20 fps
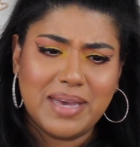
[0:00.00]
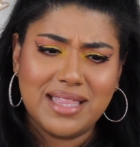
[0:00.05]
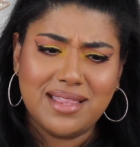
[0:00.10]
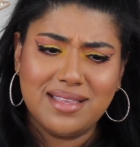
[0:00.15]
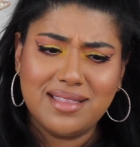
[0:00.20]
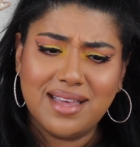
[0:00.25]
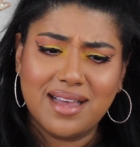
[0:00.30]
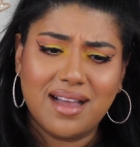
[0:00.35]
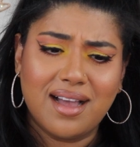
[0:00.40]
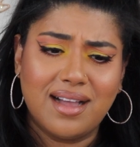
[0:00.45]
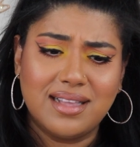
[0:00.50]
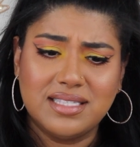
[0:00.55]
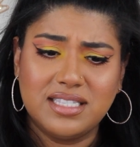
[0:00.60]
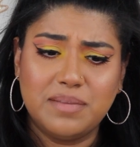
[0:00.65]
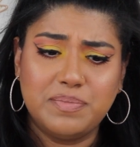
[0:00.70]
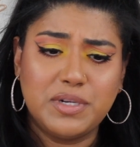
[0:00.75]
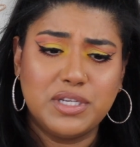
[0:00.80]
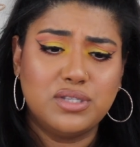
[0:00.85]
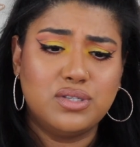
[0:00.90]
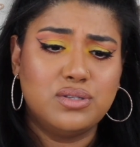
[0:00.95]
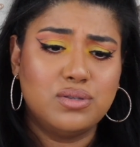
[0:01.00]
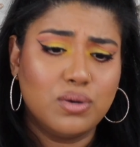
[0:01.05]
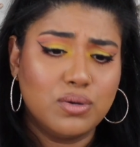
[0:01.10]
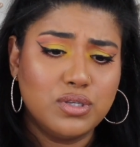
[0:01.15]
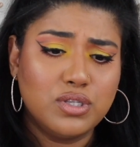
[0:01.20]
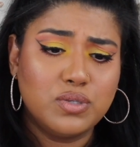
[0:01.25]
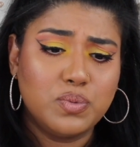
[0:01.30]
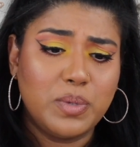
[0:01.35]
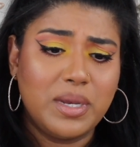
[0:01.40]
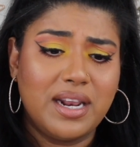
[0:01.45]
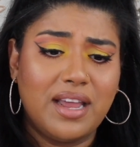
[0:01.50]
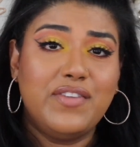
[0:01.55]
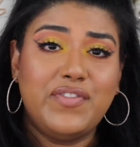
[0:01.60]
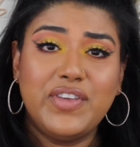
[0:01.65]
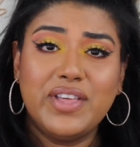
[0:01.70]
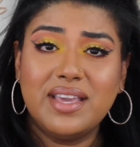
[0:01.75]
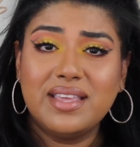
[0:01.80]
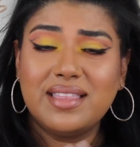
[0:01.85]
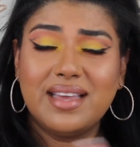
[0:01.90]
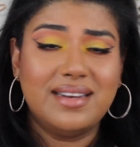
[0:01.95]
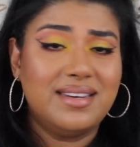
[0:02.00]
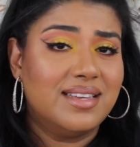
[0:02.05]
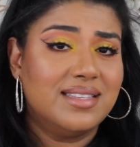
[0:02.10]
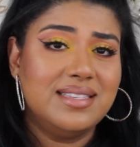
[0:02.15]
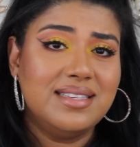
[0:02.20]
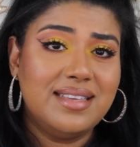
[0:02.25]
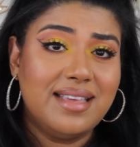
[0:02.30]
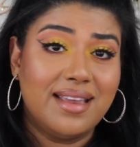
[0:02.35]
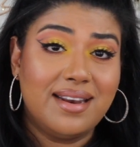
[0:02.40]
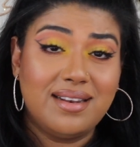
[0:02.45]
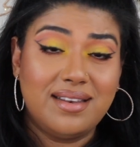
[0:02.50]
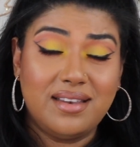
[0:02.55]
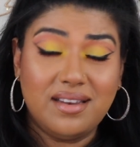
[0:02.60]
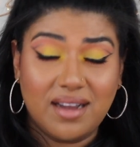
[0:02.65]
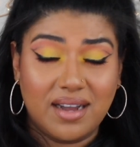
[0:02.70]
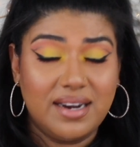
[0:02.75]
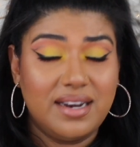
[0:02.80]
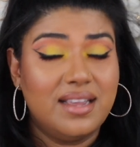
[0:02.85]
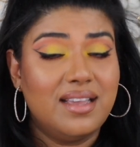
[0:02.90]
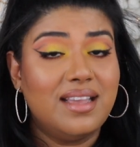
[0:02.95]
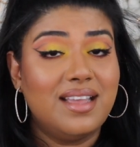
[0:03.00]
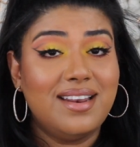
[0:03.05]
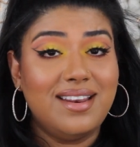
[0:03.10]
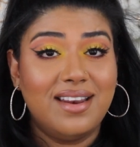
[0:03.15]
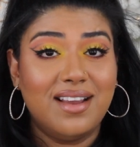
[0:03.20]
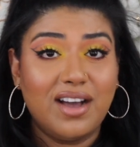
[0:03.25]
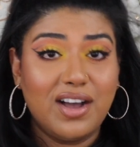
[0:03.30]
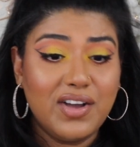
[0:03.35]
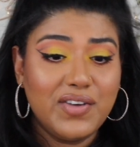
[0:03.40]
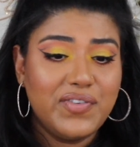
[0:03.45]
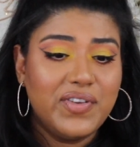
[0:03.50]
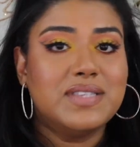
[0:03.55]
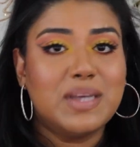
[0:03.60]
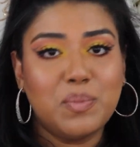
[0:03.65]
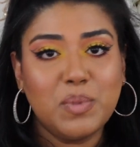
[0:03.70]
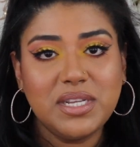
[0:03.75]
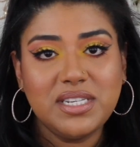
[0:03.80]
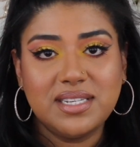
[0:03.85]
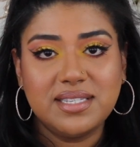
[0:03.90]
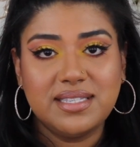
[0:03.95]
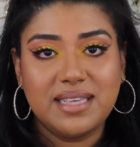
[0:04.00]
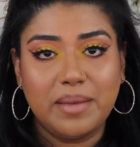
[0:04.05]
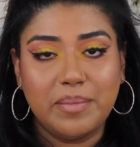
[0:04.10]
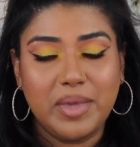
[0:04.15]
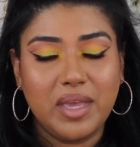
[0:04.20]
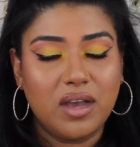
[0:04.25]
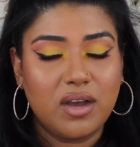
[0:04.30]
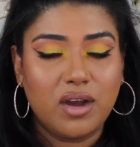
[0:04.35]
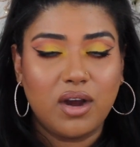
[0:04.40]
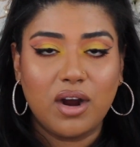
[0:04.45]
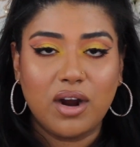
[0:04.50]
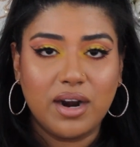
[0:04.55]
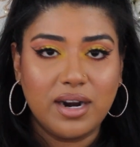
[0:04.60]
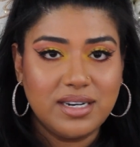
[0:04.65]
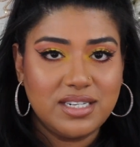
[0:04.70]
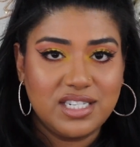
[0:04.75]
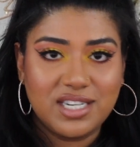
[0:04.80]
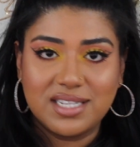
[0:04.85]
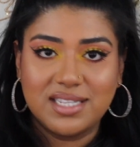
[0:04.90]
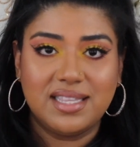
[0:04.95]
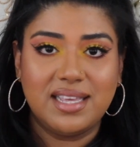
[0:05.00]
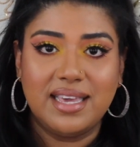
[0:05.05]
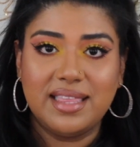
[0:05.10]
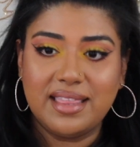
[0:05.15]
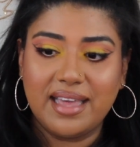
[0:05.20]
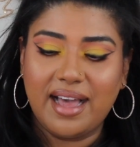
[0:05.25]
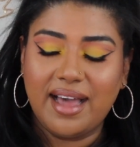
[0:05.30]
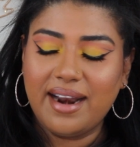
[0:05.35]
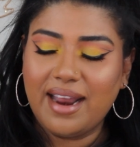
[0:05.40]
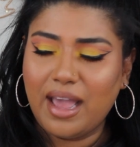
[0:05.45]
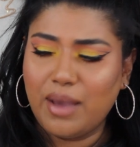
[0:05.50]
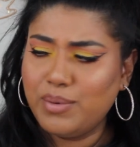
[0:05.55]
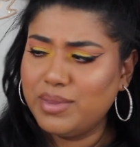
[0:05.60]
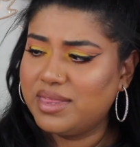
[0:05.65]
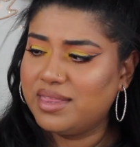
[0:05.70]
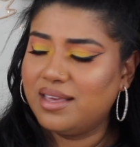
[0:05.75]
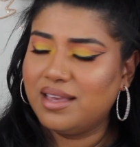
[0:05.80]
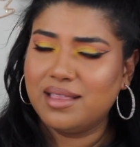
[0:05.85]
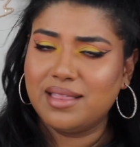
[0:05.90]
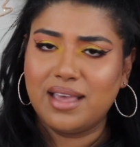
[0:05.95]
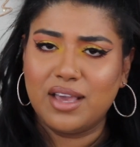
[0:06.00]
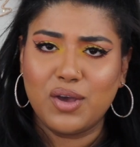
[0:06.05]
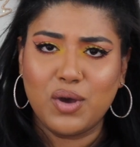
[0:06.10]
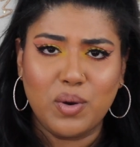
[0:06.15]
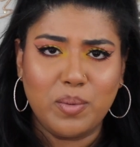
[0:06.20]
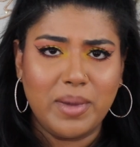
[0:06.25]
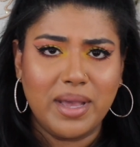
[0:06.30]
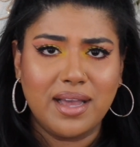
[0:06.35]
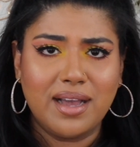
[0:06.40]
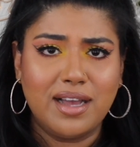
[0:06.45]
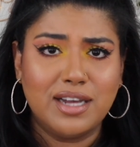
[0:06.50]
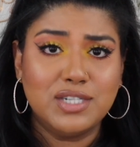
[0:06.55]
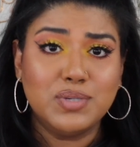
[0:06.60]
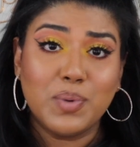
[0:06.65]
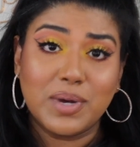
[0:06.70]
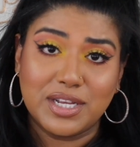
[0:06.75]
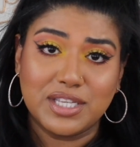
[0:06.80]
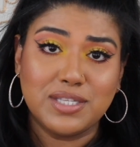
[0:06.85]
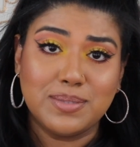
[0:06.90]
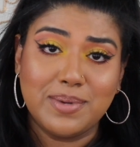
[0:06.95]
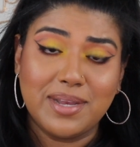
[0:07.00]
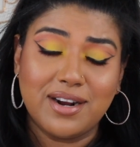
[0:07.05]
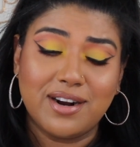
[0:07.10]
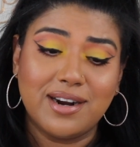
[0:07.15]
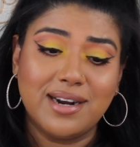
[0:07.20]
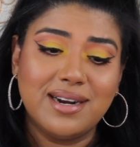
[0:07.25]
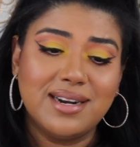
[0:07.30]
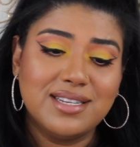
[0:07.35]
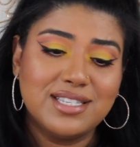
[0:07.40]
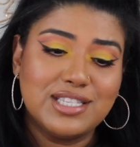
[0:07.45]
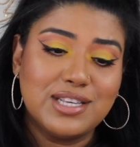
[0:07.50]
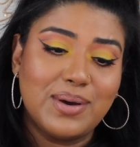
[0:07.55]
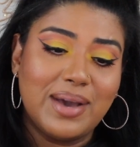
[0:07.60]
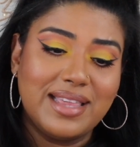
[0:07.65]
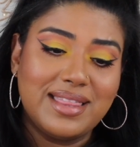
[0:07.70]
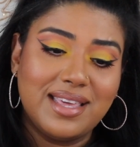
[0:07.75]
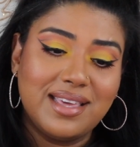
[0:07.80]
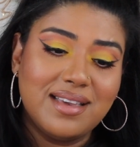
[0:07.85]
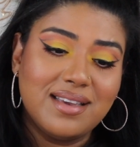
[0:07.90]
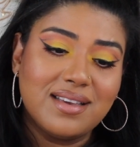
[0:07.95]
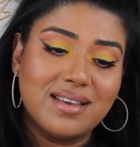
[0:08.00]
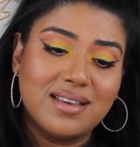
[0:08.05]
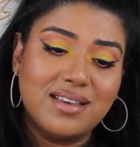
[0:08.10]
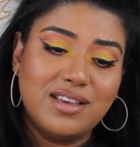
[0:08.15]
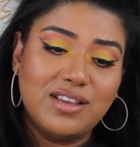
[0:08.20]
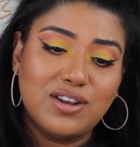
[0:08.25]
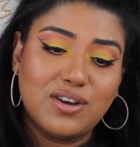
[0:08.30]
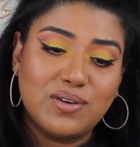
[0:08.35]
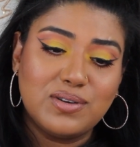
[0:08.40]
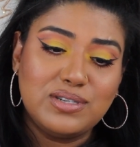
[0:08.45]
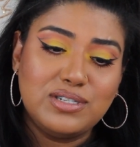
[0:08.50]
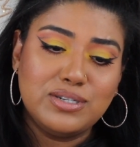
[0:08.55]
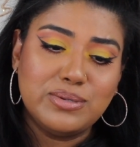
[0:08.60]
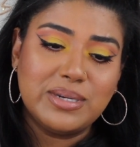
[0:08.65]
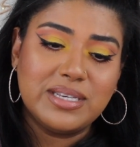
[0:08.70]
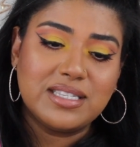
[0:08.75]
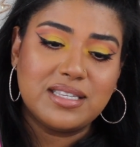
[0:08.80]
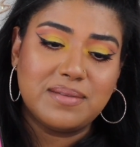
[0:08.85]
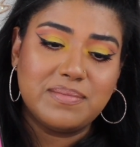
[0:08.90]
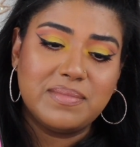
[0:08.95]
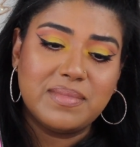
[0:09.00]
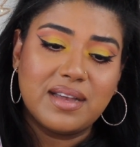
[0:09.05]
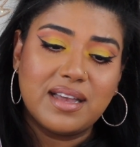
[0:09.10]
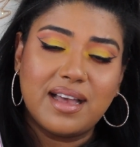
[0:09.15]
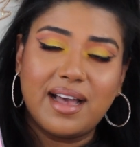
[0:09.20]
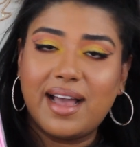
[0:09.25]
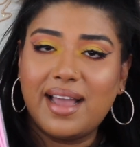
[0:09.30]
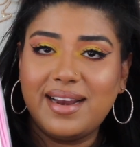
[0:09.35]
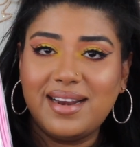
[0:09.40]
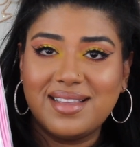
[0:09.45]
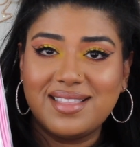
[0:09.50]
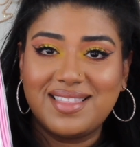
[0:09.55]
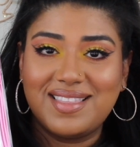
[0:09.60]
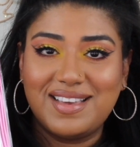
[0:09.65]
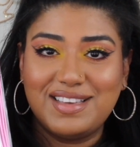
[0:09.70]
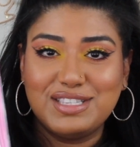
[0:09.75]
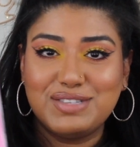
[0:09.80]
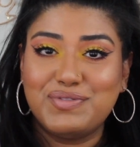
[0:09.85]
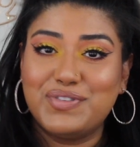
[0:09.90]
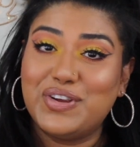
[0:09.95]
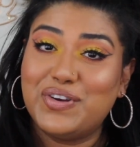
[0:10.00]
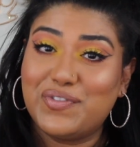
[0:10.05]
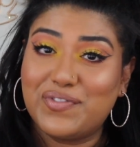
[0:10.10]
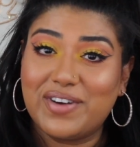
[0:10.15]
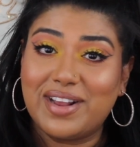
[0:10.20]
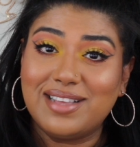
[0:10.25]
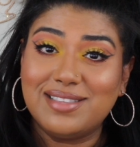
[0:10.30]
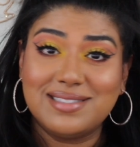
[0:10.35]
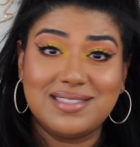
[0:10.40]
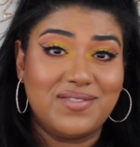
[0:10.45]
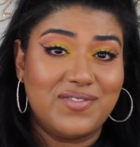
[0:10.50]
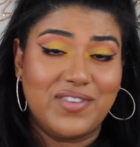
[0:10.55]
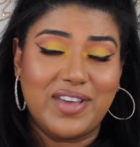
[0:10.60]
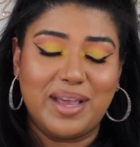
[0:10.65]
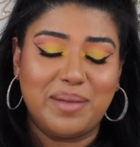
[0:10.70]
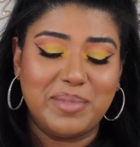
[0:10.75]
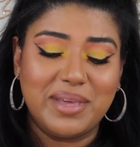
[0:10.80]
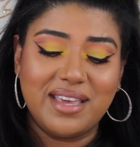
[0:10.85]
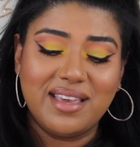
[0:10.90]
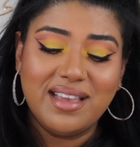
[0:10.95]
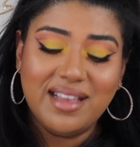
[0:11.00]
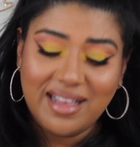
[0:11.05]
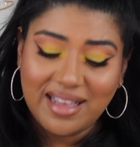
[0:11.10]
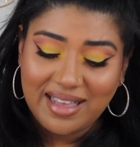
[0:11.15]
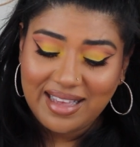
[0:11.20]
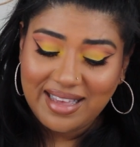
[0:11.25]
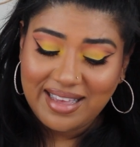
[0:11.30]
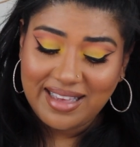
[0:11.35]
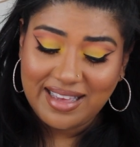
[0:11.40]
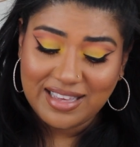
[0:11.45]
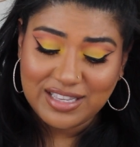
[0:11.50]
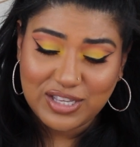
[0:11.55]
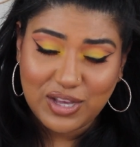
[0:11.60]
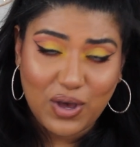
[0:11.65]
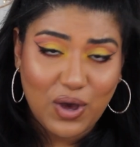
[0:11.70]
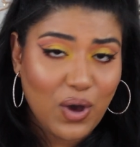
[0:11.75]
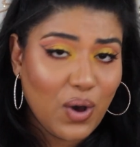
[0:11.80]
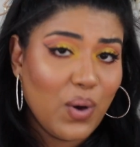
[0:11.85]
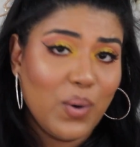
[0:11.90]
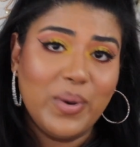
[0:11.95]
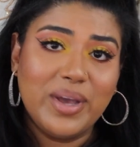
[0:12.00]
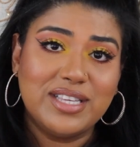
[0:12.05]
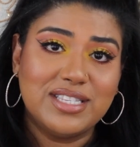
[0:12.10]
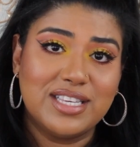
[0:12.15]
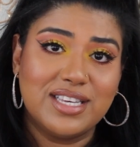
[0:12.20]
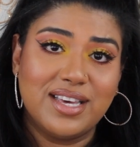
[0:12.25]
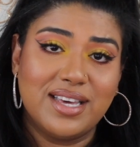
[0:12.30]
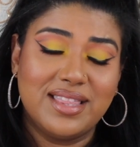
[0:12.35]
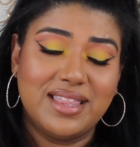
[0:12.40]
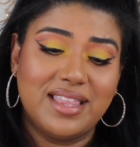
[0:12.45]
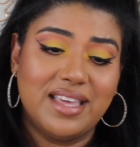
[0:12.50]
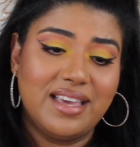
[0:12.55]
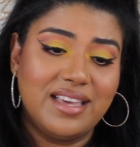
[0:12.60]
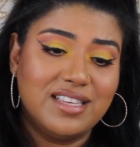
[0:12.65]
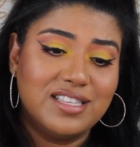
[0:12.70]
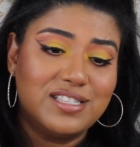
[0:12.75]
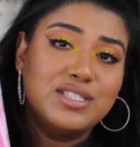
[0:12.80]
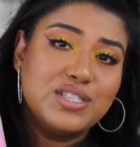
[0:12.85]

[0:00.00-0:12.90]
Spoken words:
I think that concept is so sweet. I feel like that doesn't get done enough. Someone just sent me a card just like that, I would think like, oh my gosh, what a sweetheart. So I think, you know, doing some kind things for your friends and family is always a good thing.